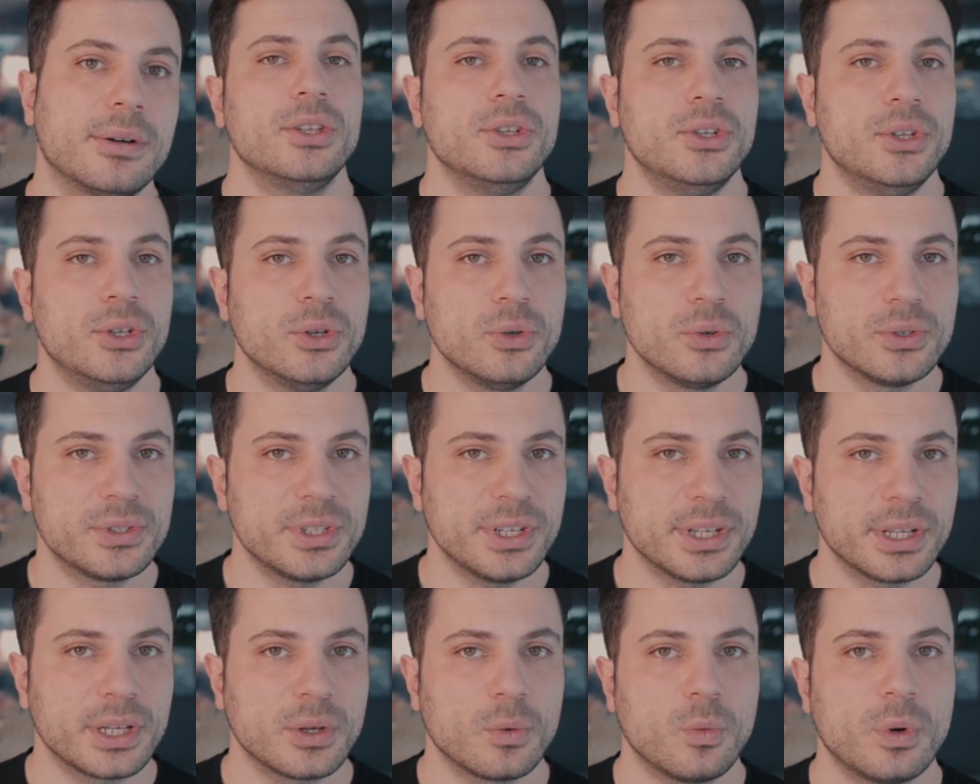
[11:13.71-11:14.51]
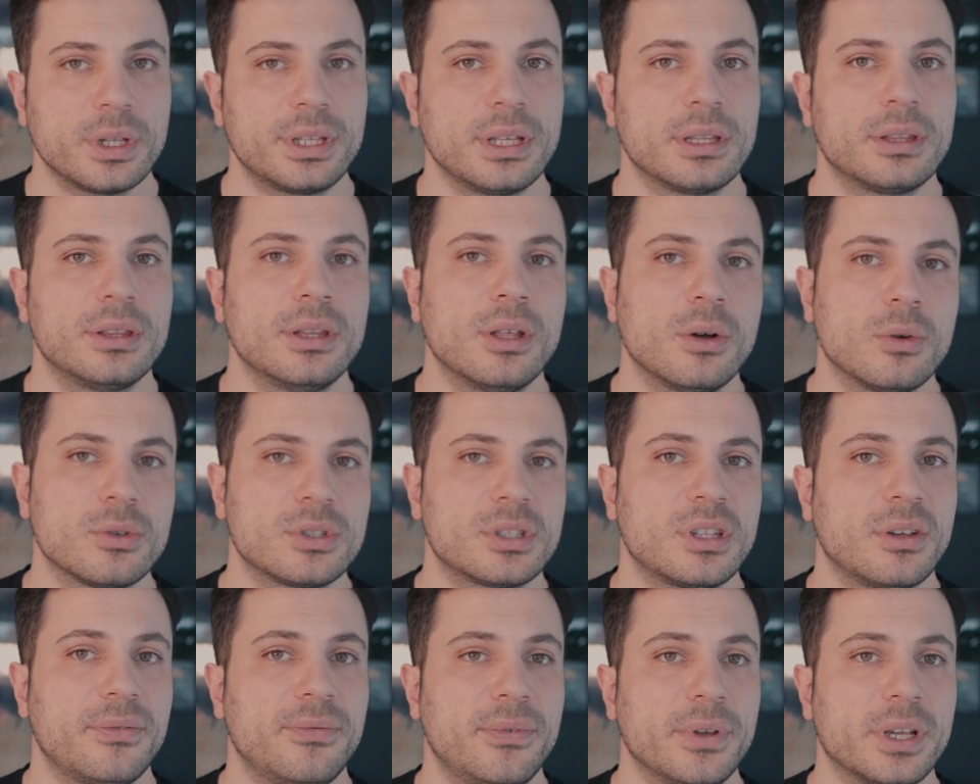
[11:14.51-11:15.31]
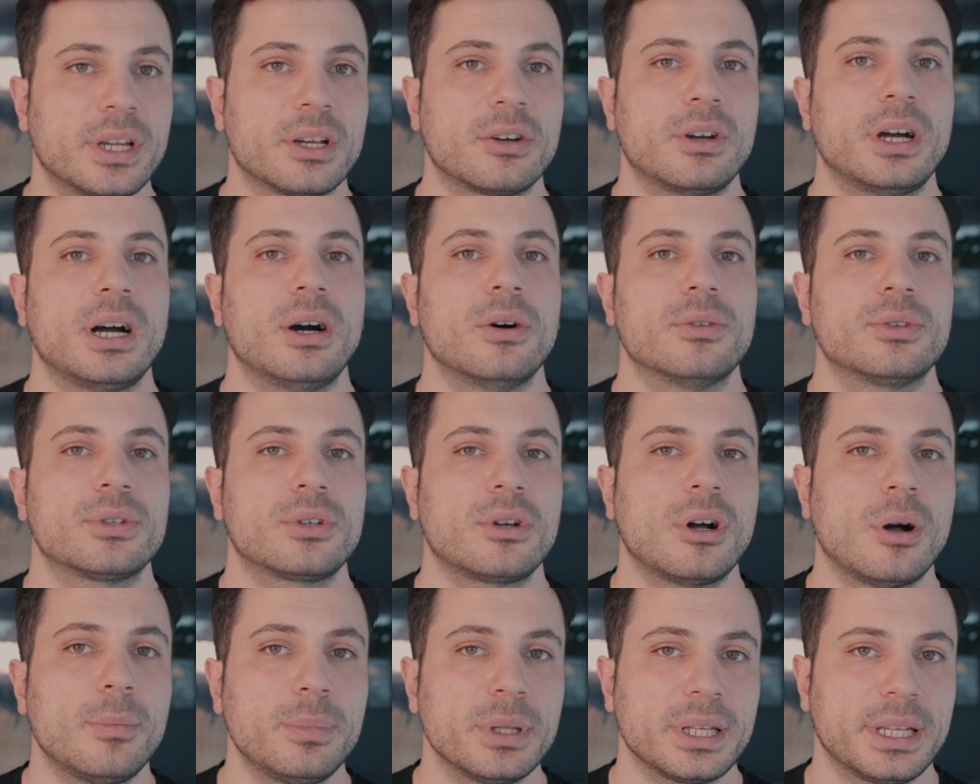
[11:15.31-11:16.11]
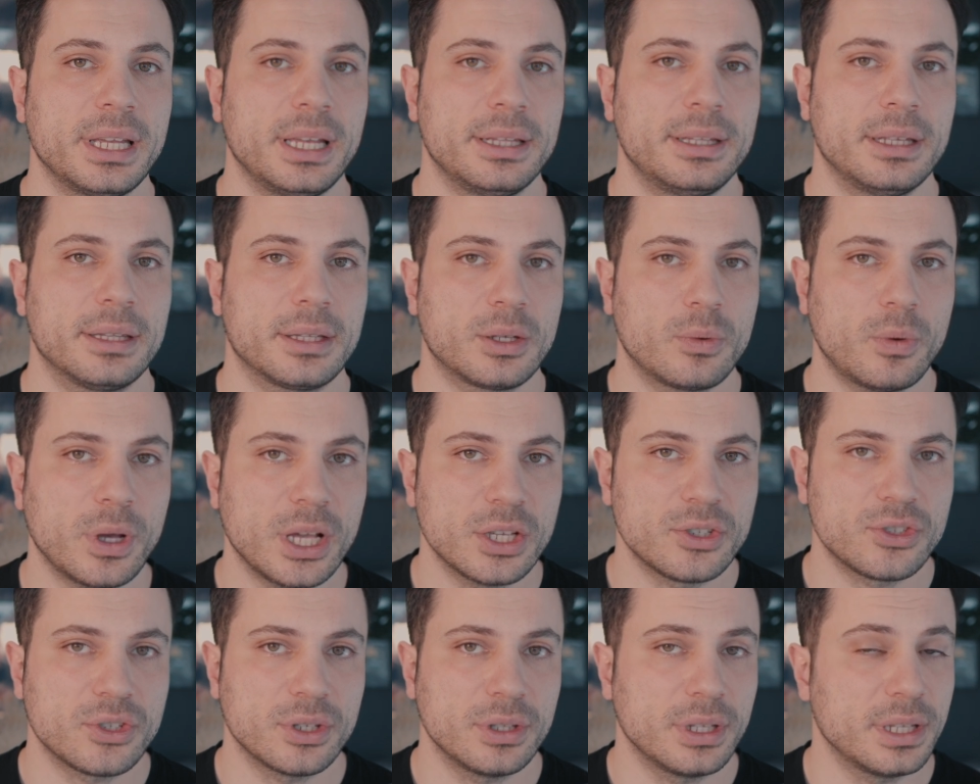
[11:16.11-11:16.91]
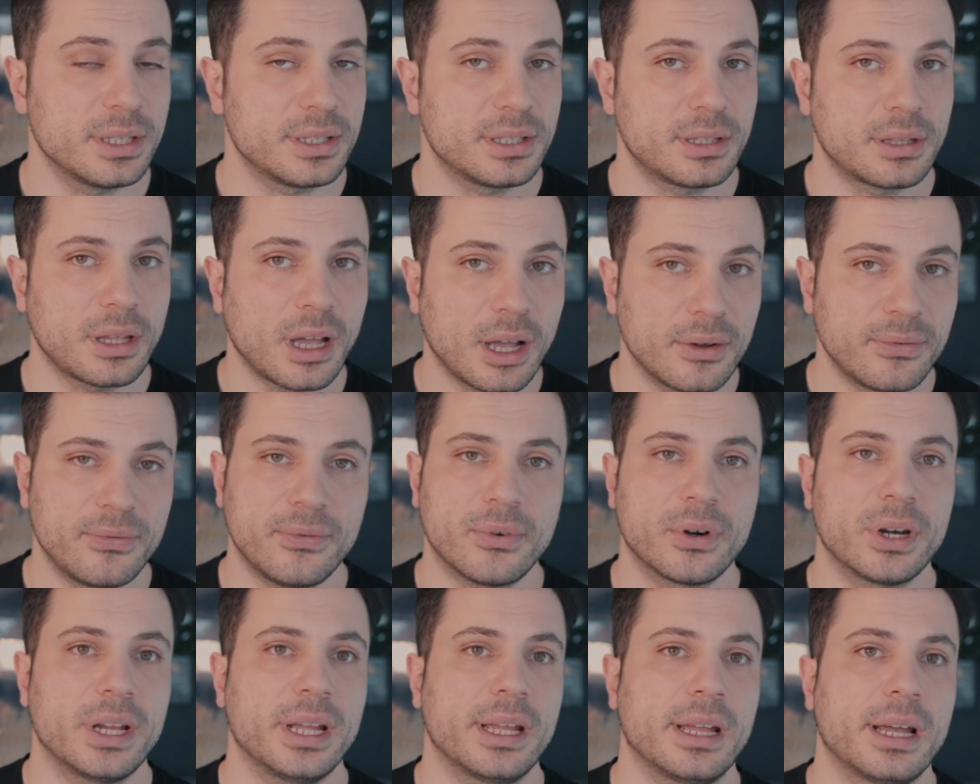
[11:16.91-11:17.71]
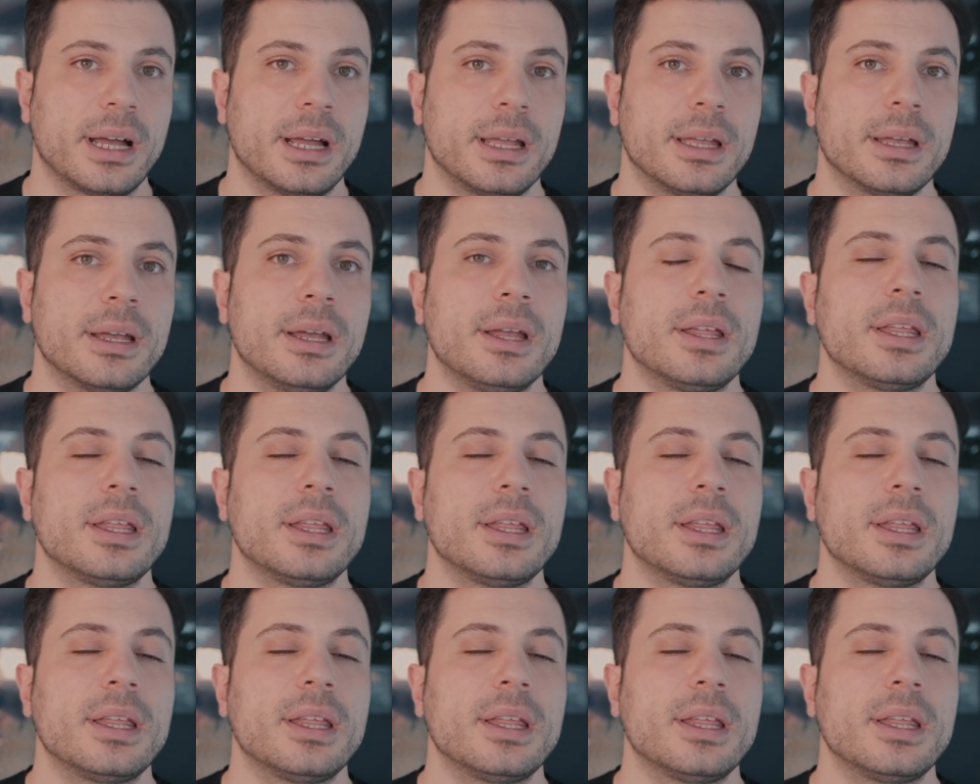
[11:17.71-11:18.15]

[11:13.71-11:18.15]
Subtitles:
Using what it knows to figure out complicated question is tough for AI,